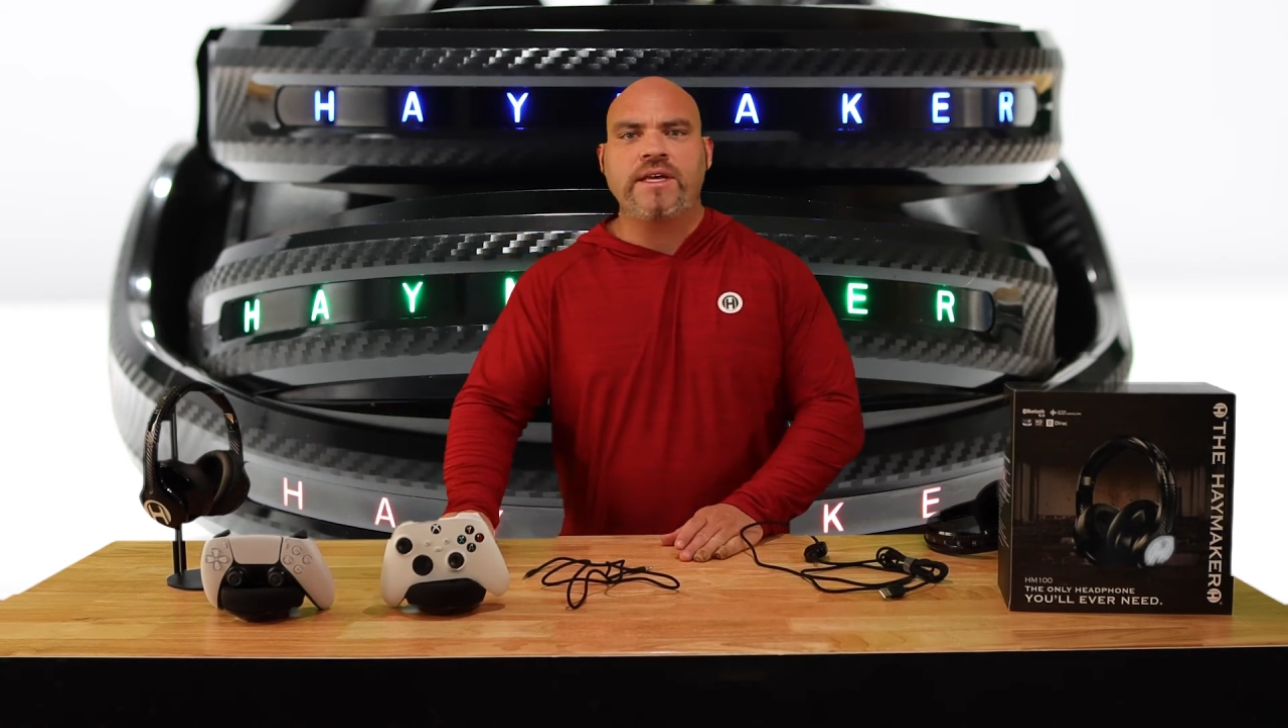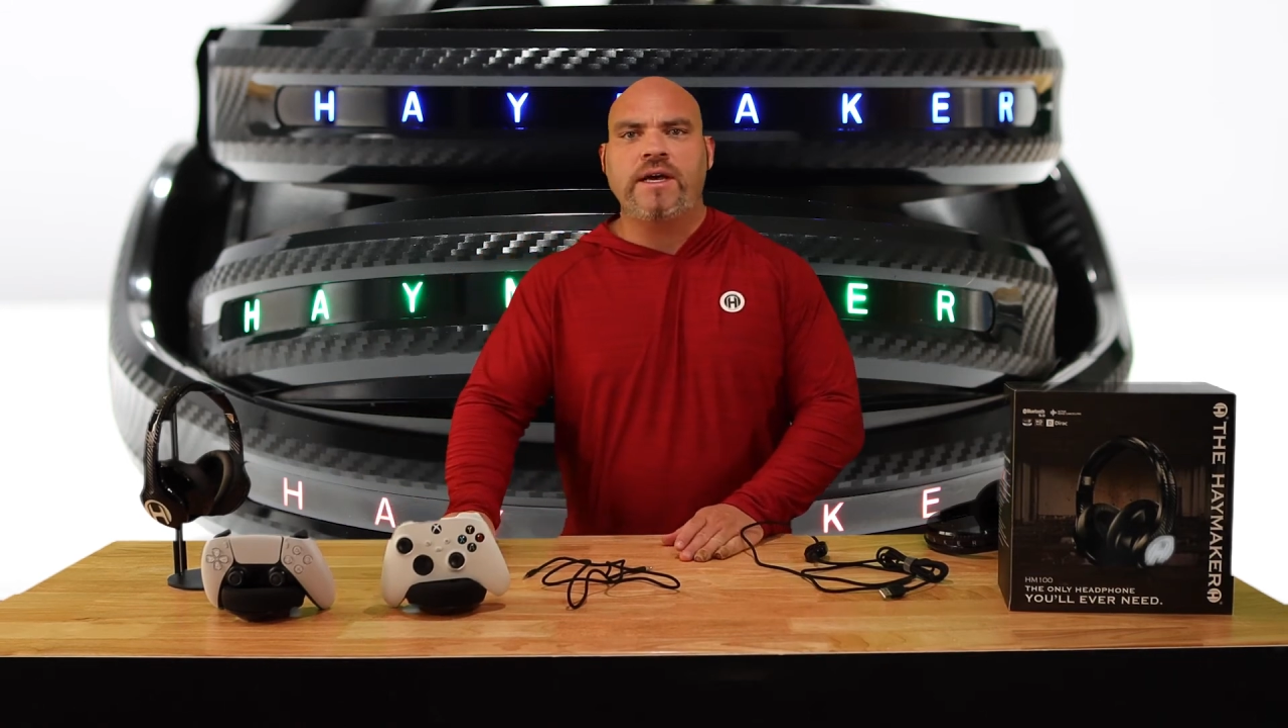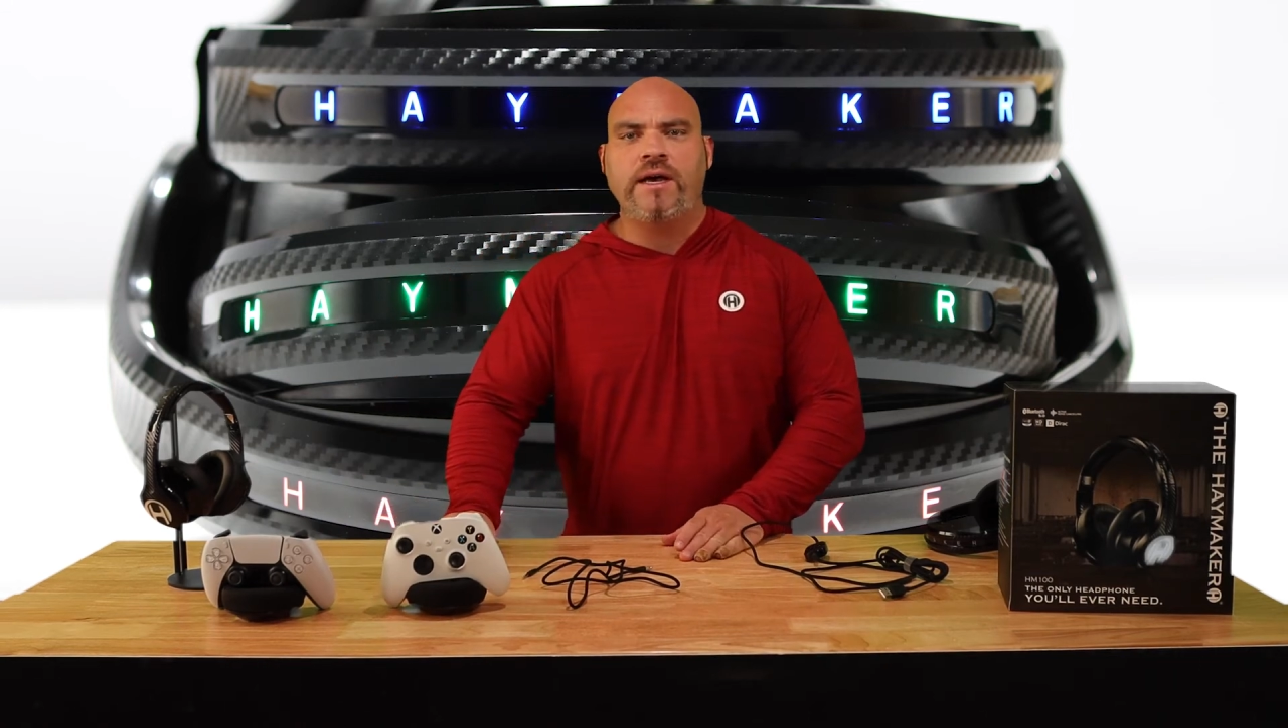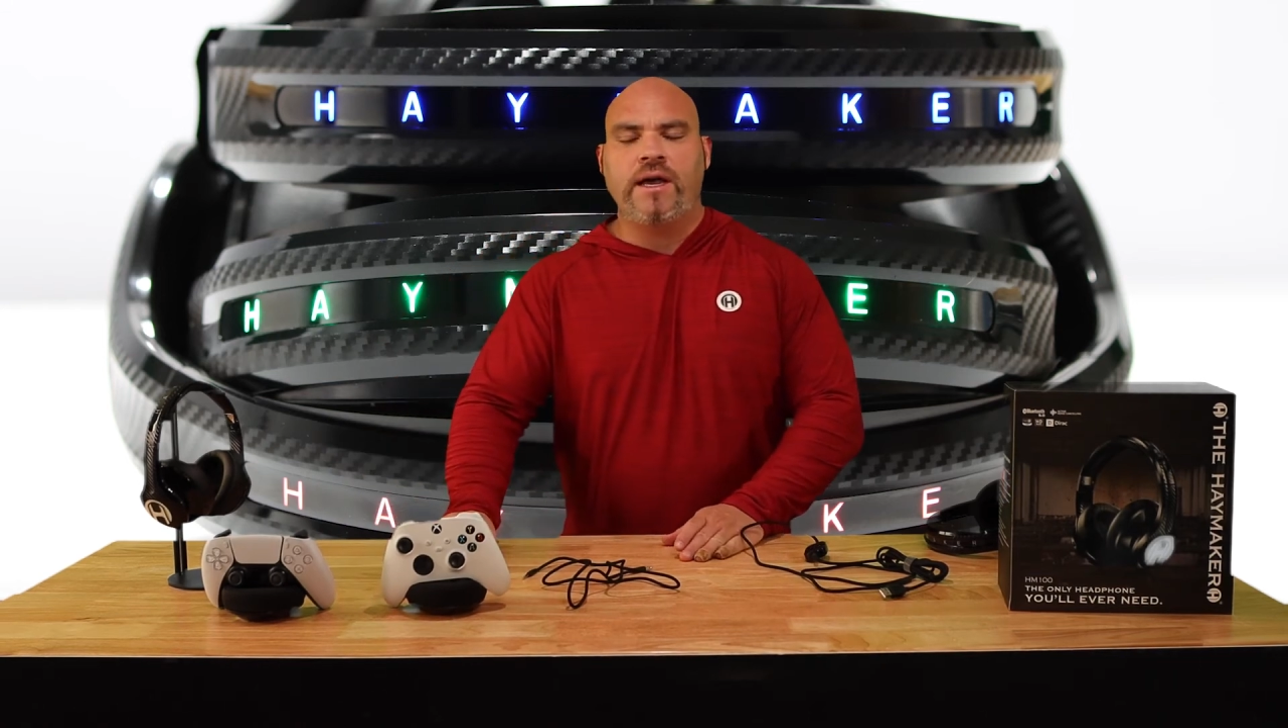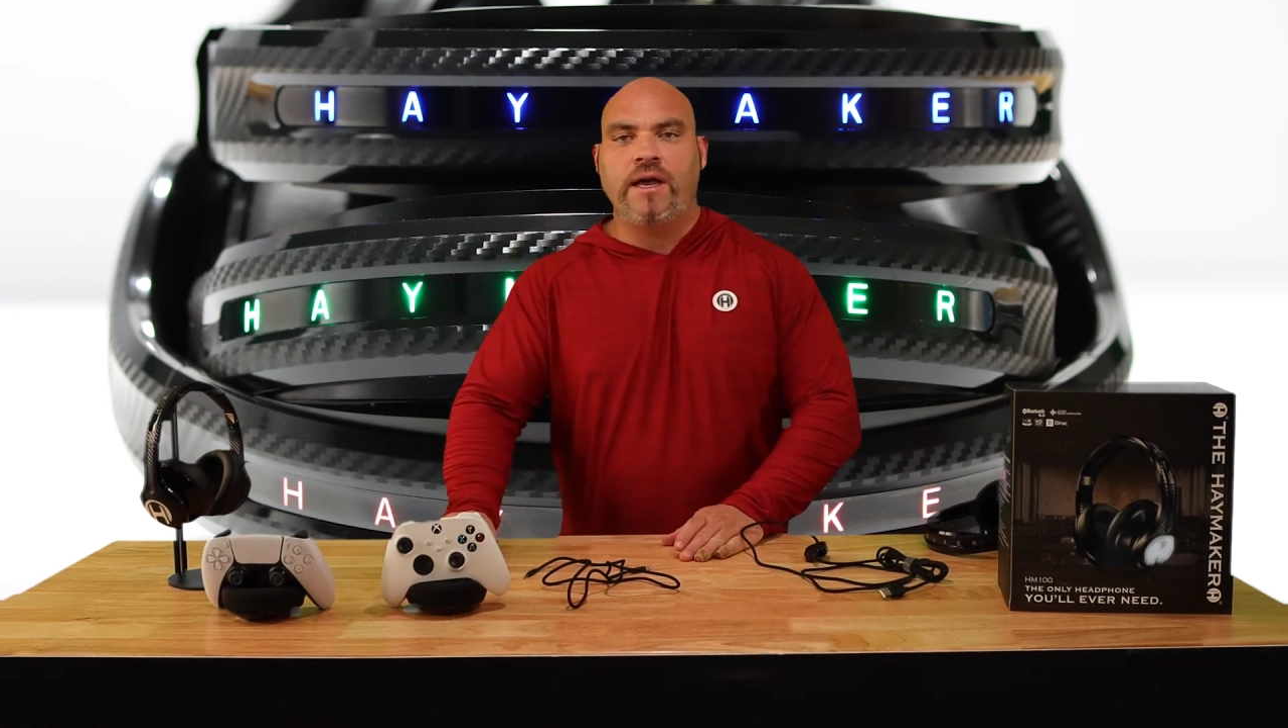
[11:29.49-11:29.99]

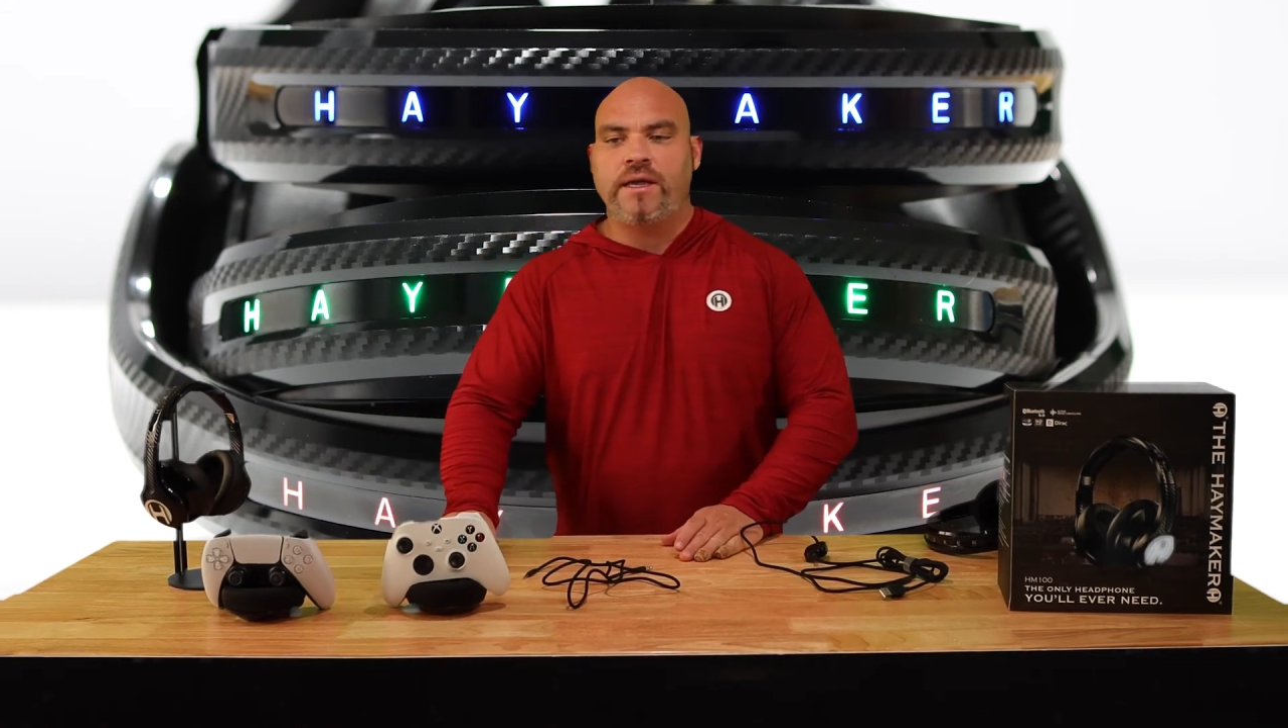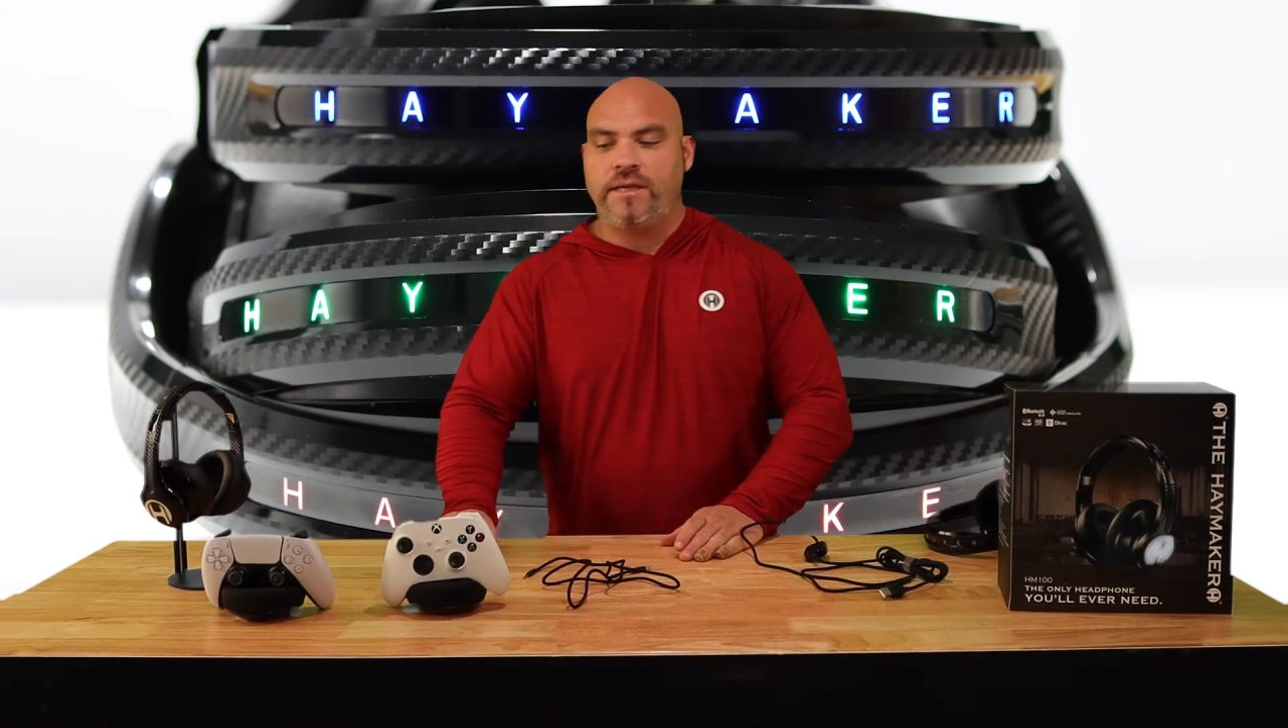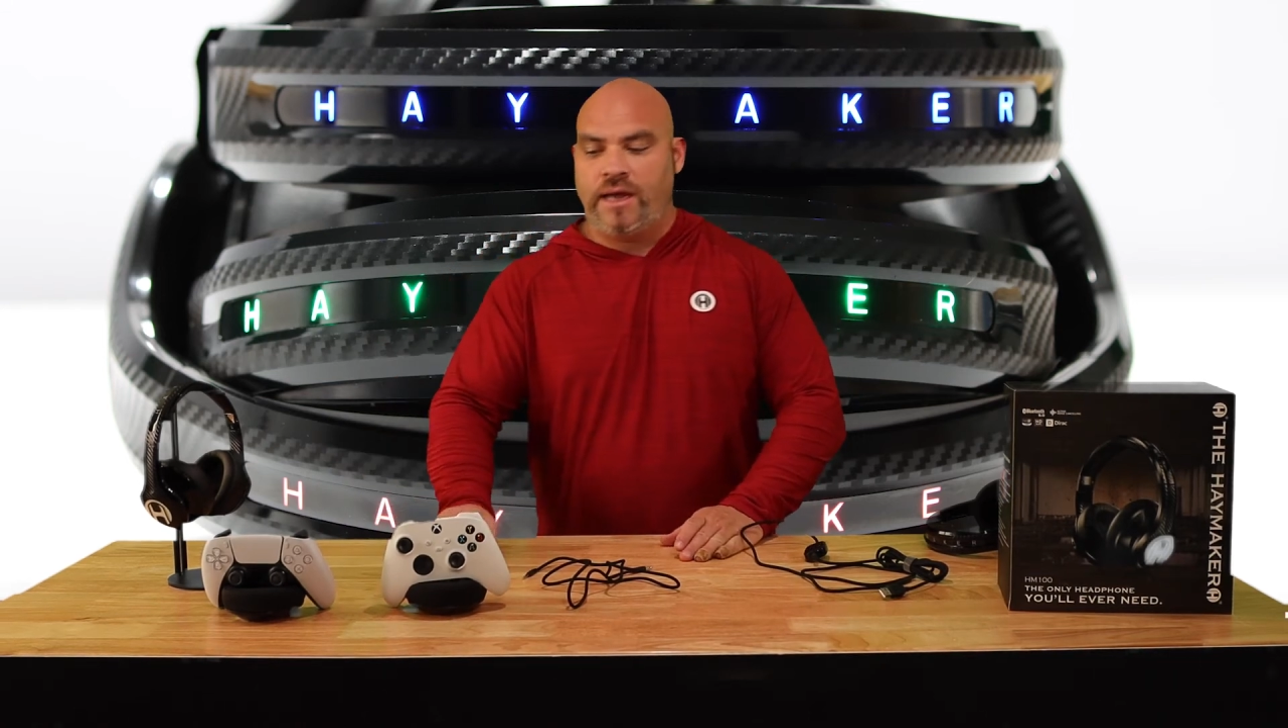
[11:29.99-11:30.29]
I